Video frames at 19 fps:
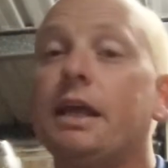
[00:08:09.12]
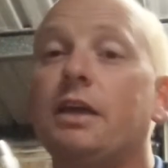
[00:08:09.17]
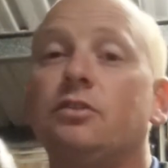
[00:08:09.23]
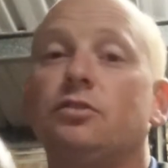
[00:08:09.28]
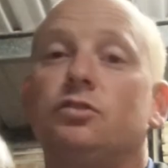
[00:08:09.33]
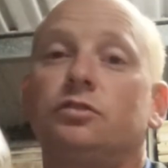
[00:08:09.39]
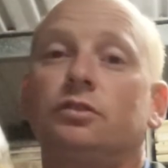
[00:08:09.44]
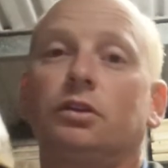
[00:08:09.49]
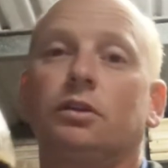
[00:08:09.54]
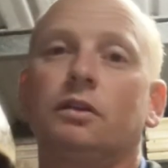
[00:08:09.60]
is
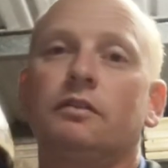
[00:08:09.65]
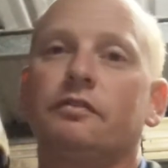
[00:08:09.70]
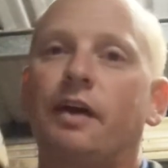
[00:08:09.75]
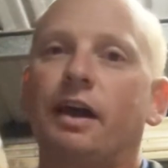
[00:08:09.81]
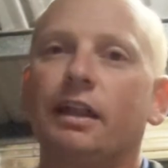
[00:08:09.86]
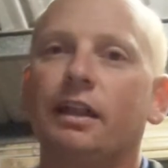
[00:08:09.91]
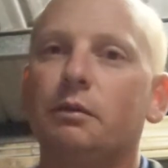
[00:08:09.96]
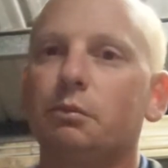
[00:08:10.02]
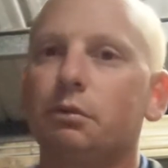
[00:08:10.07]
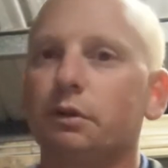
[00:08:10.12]
still
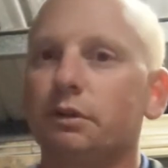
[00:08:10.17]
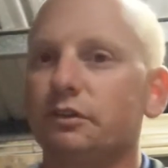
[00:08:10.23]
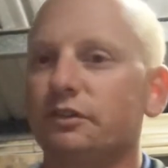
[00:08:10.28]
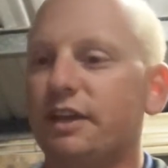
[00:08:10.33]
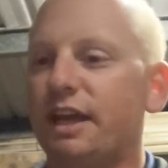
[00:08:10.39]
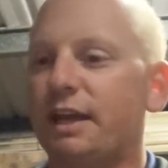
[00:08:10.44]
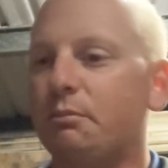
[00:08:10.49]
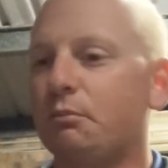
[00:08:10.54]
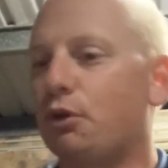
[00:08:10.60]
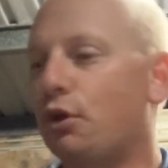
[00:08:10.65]
available at
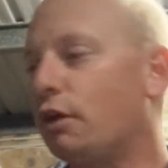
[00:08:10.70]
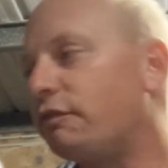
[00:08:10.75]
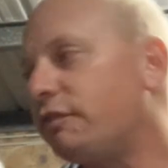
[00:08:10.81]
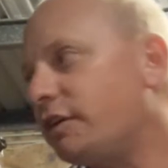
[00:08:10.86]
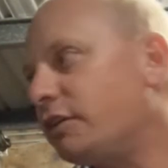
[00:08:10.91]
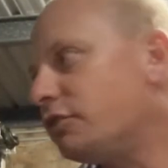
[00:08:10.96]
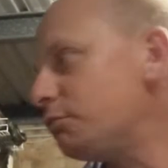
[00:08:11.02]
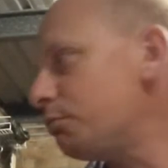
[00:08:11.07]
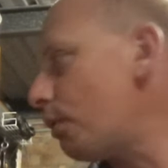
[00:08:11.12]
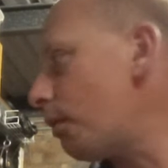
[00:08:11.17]
Dan
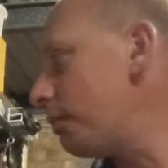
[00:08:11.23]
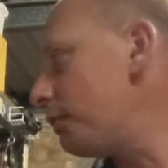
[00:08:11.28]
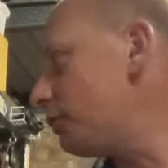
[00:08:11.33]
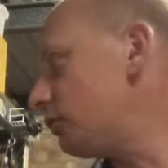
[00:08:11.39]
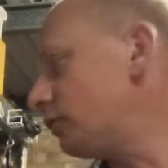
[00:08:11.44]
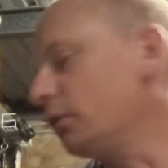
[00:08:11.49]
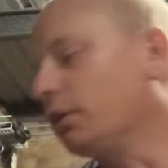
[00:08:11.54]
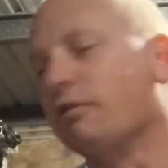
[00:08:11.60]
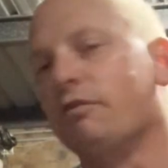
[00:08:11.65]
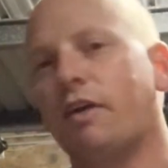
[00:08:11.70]
Murphy's, probably
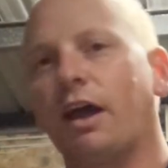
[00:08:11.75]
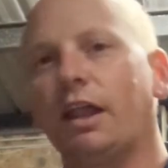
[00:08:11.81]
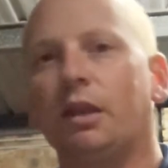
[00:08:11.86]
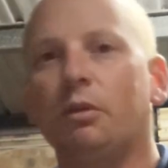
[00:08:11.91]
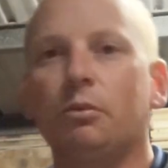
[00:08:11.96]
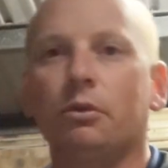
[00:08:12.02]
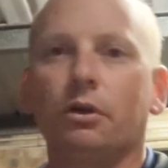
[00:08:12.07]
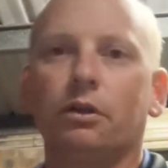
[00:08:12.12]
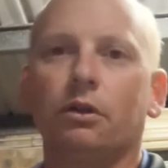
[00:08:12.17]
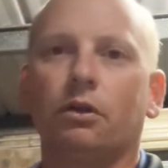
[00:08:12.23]
still
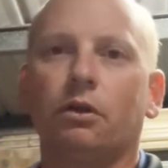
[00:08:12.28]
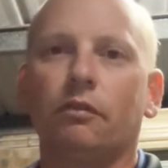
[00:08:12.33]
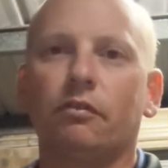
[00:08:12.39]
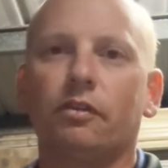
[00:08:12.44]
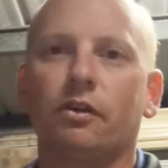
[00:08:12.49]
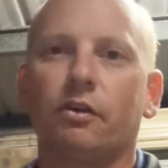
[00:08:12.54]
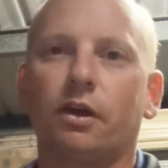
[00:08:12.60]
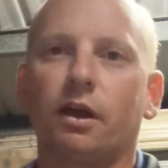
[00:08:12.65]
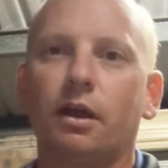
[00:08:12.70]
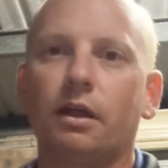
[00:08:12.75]
available at a lot of
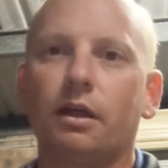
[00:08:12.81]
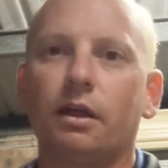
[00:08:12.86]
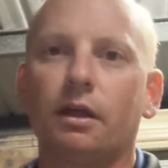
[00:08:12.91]
your